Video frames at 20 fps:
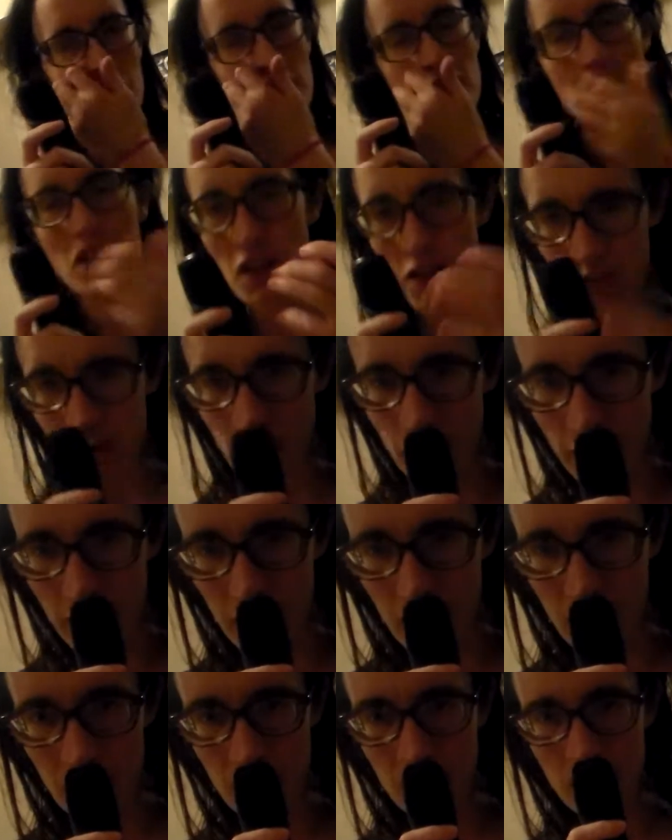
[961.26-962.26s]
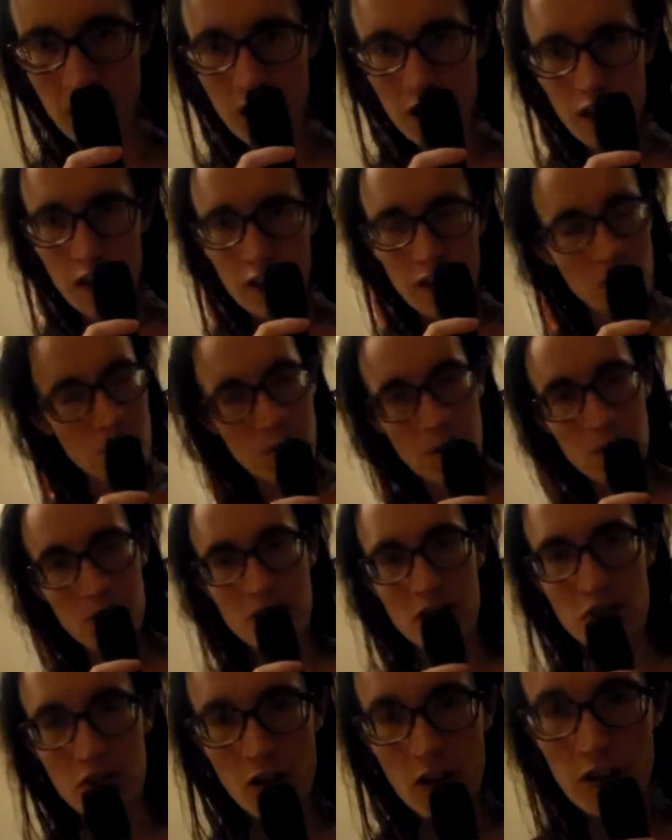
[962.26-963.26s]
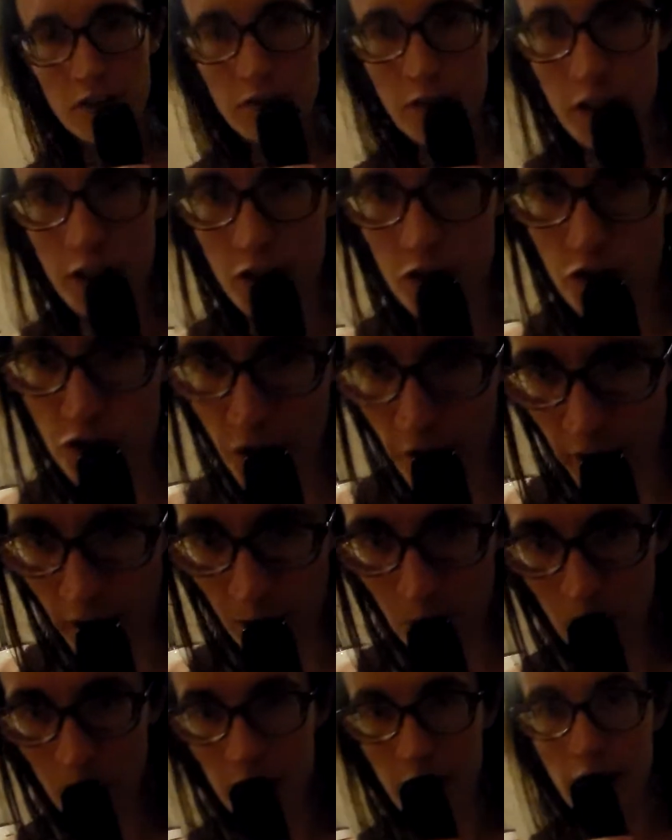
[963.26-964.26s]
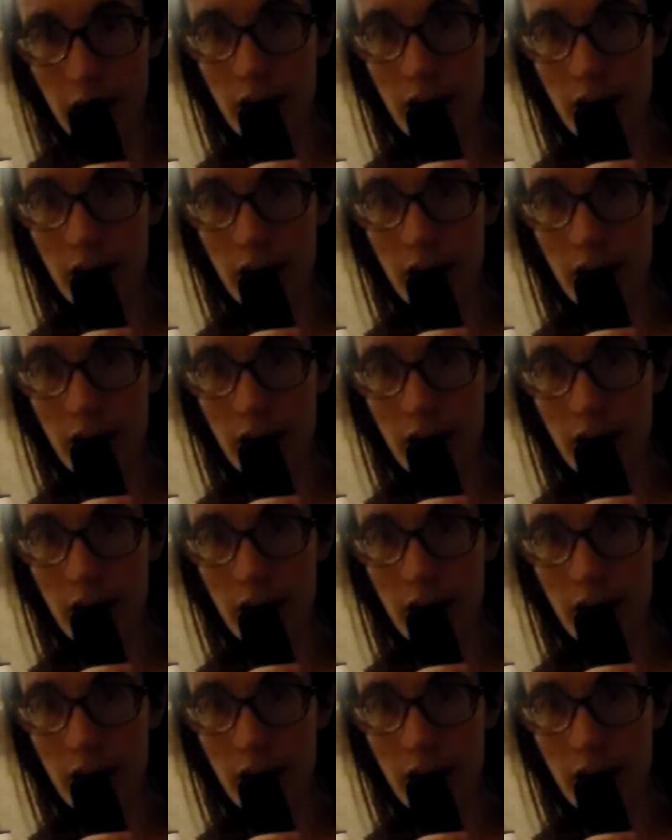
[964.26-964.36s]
discovering? then maybe this is all a fucking sham.